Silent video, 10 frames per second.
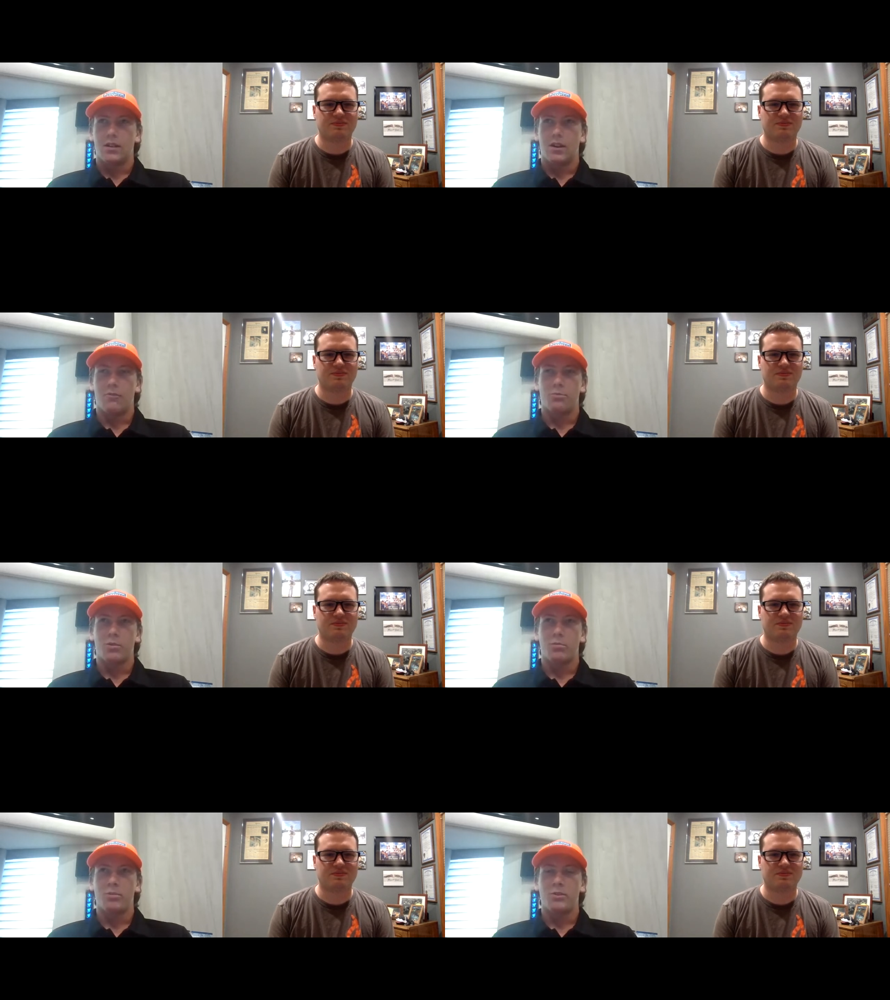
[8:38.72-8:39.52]
Speaker 1: I've
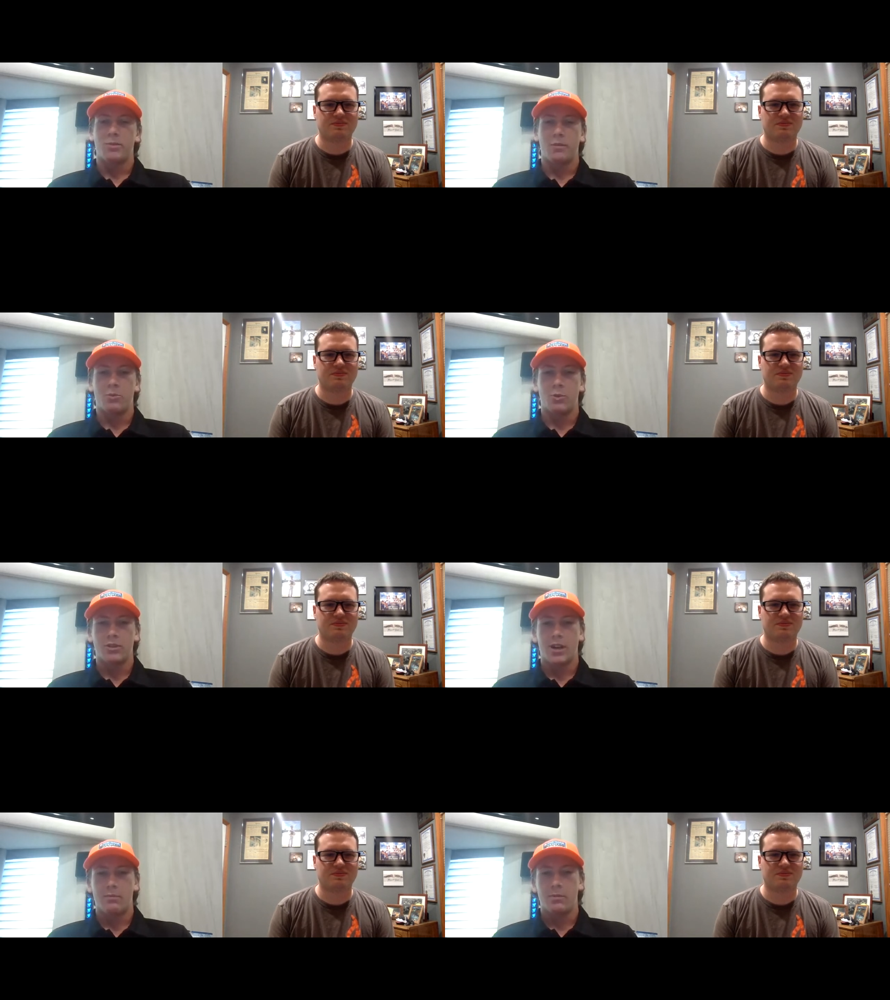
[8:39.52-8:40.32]
probably spent more
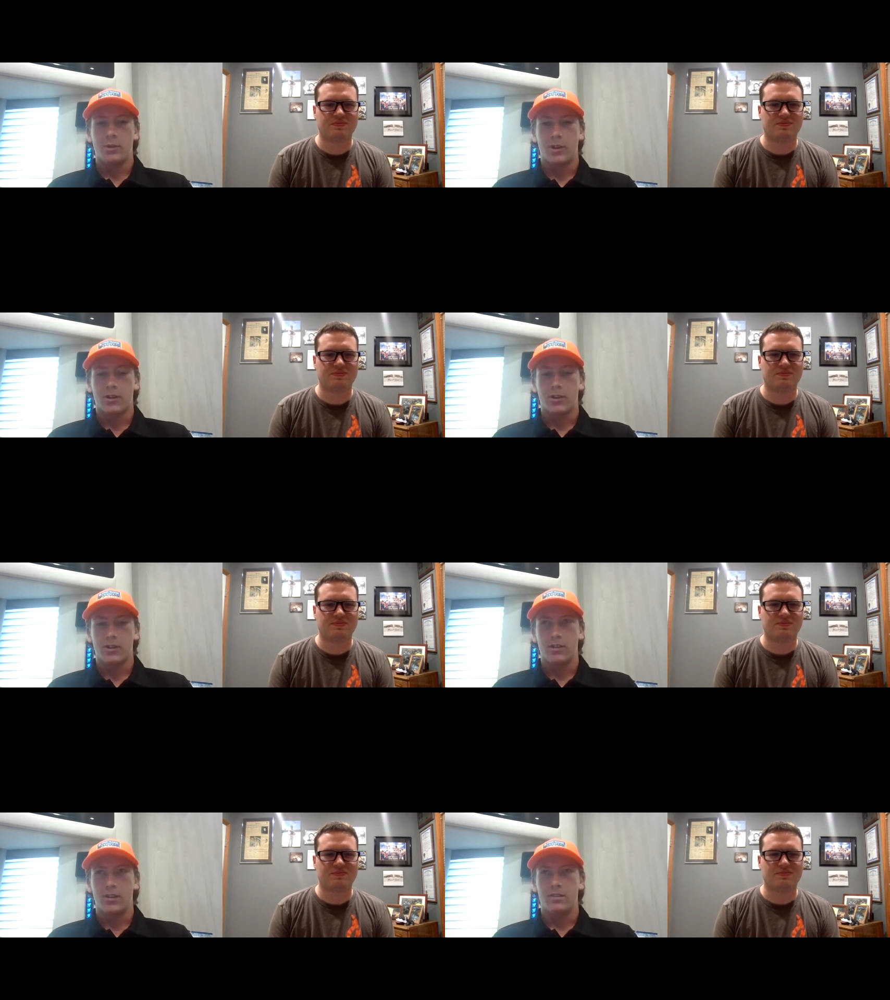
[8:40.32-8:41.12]
time in
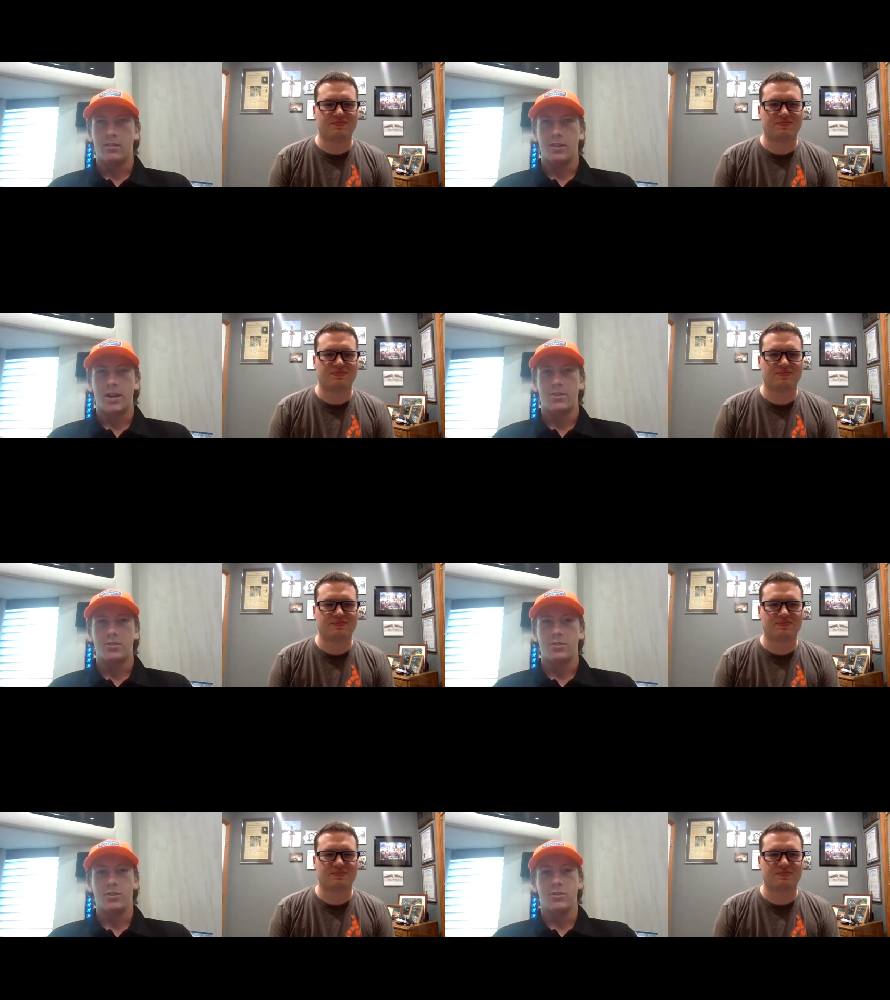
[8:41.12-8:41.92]
America in the
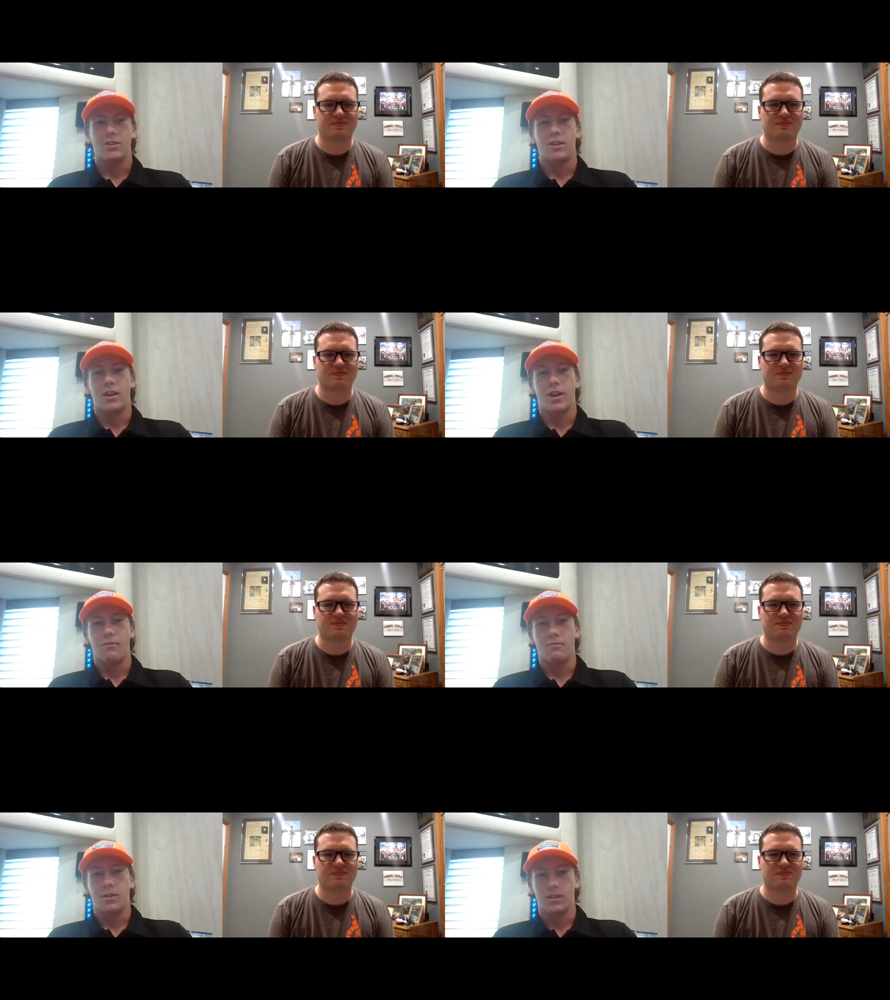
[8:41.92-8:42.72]
last two years than I
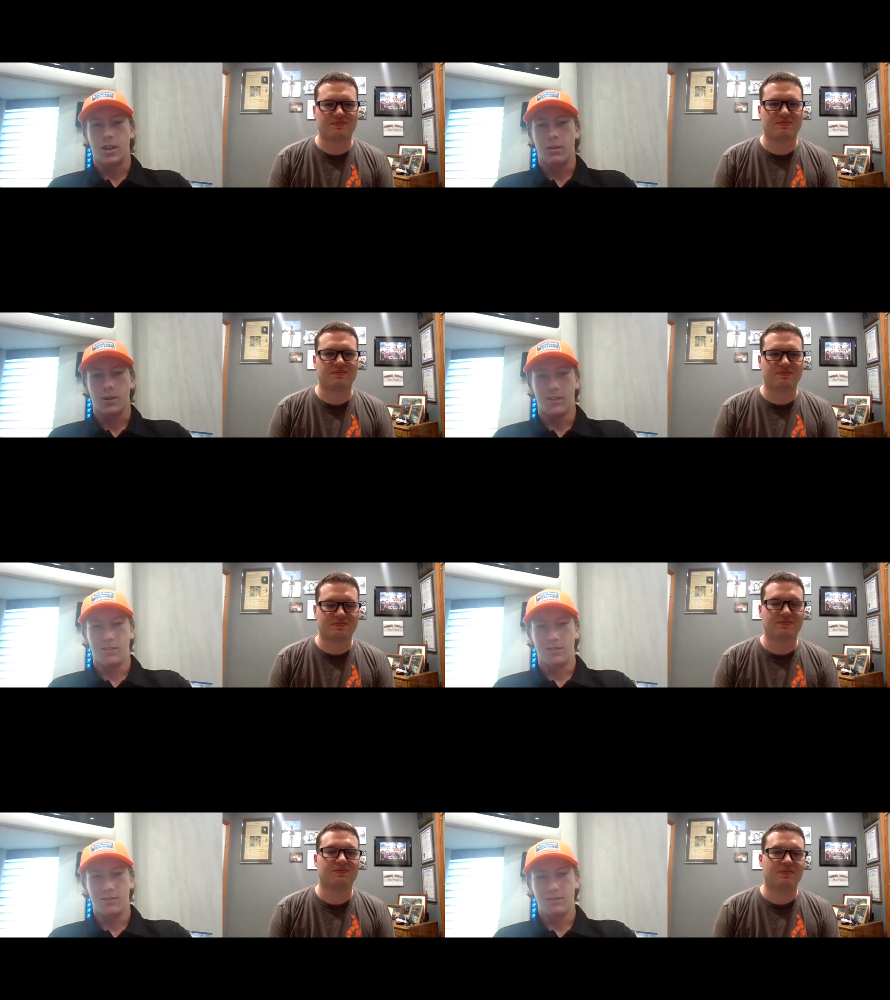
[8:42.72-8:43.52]
have in
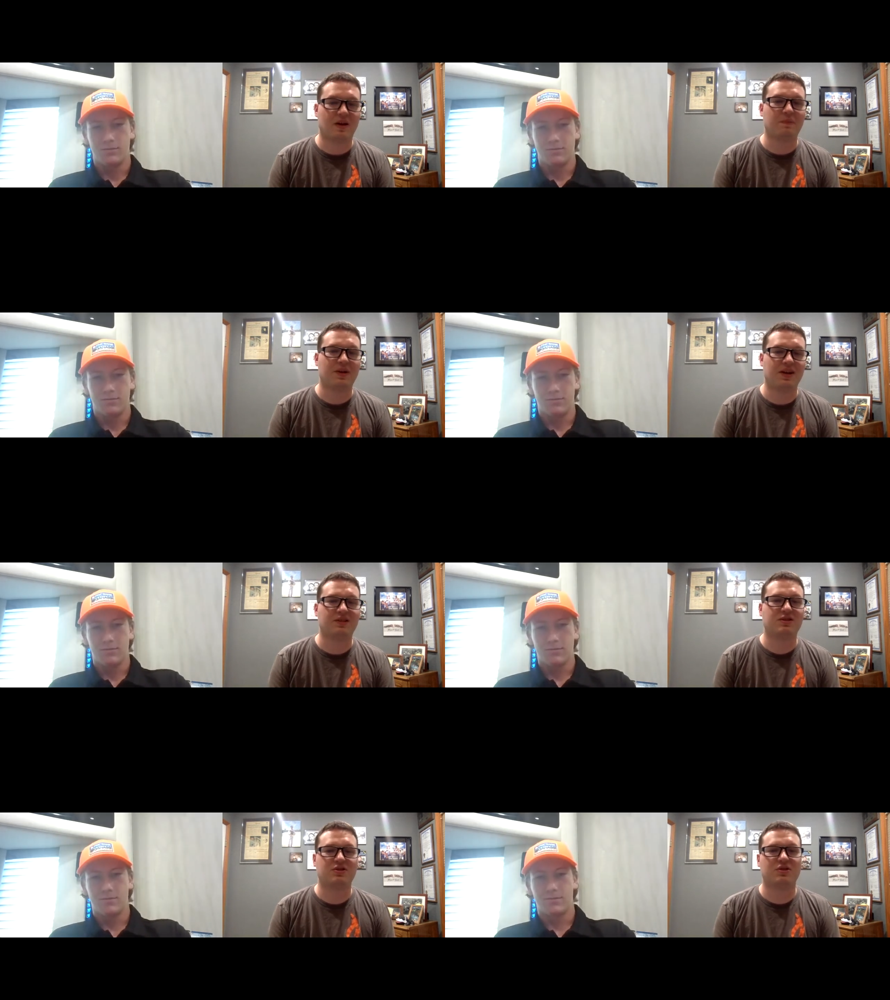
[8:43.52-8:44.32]
Cayman.
Speaker 2: I mean,
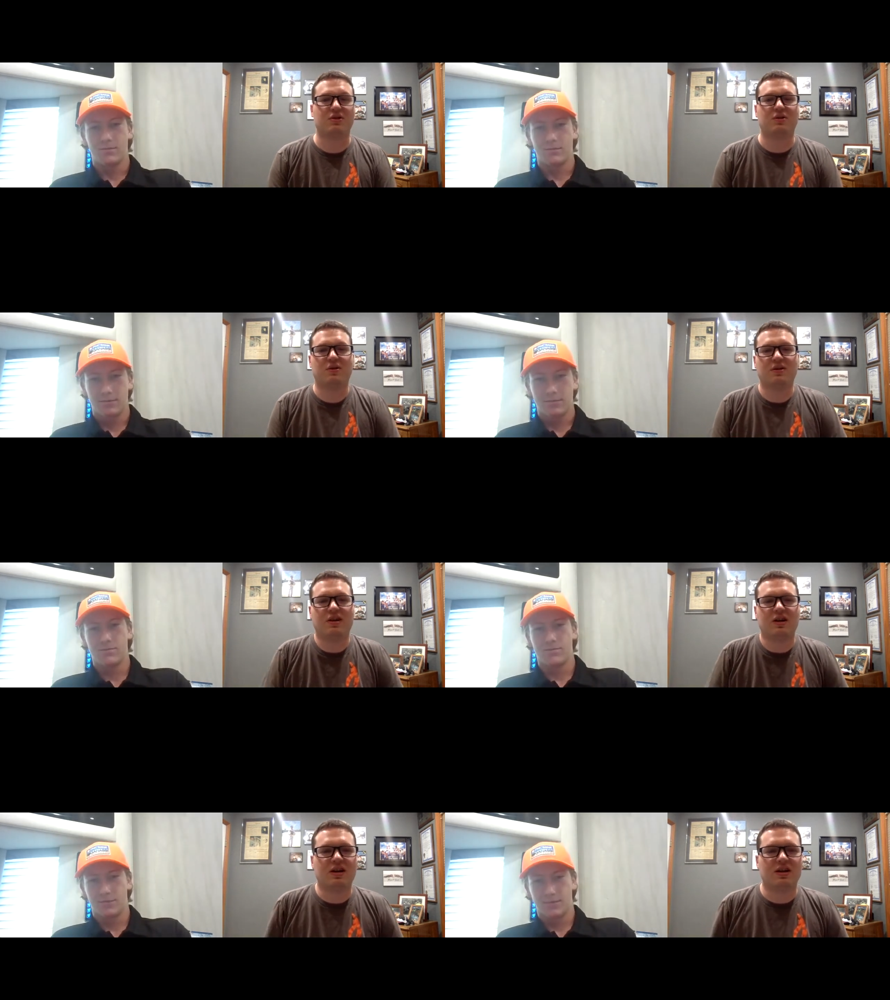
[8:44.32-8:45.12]
that's true.
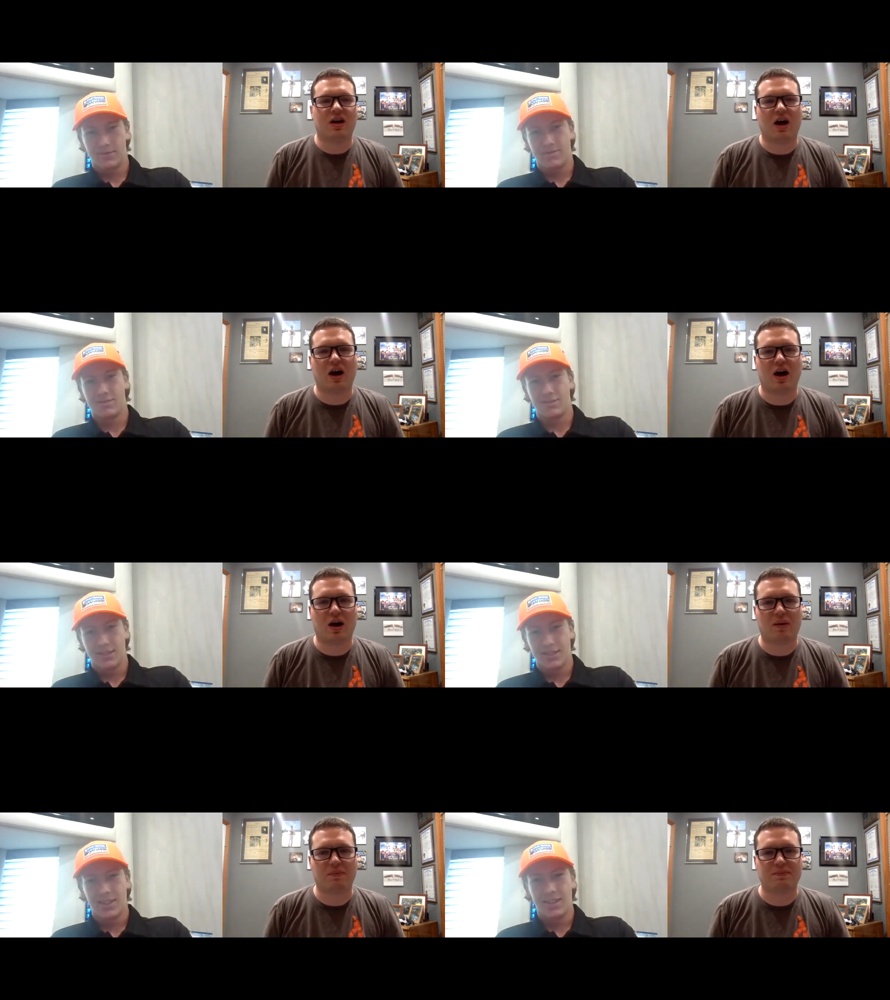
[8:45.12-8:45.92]

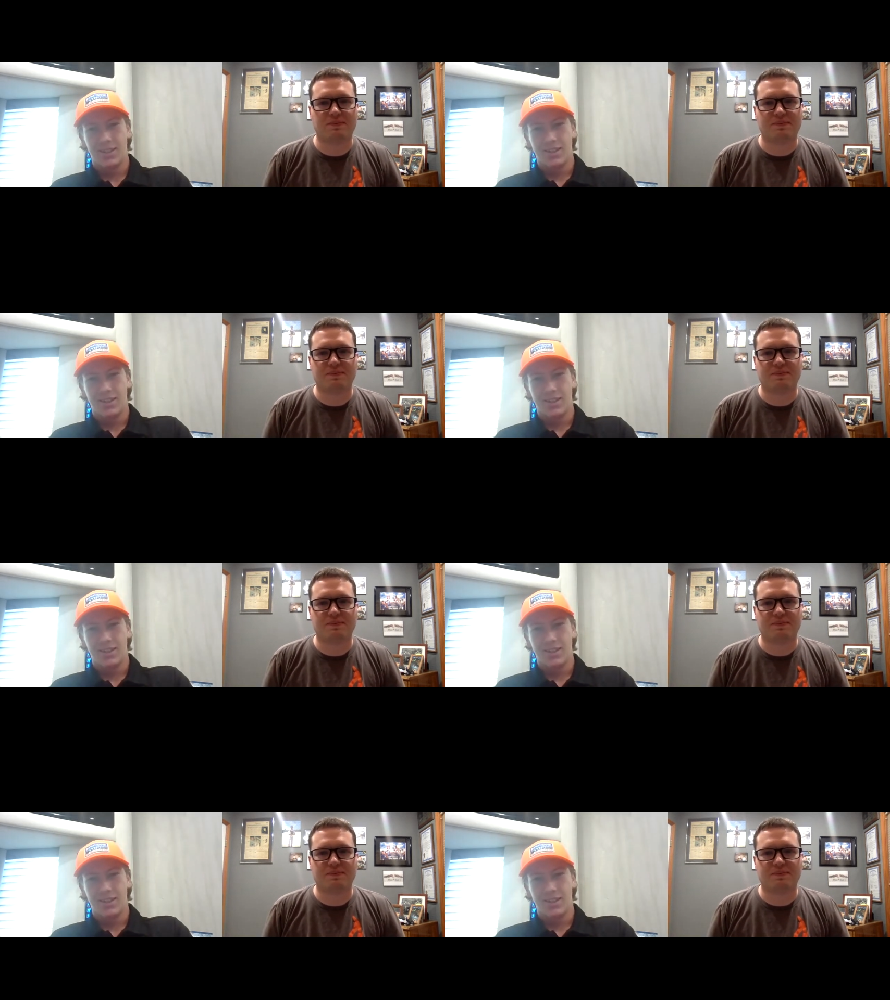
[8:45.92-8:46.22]
Um,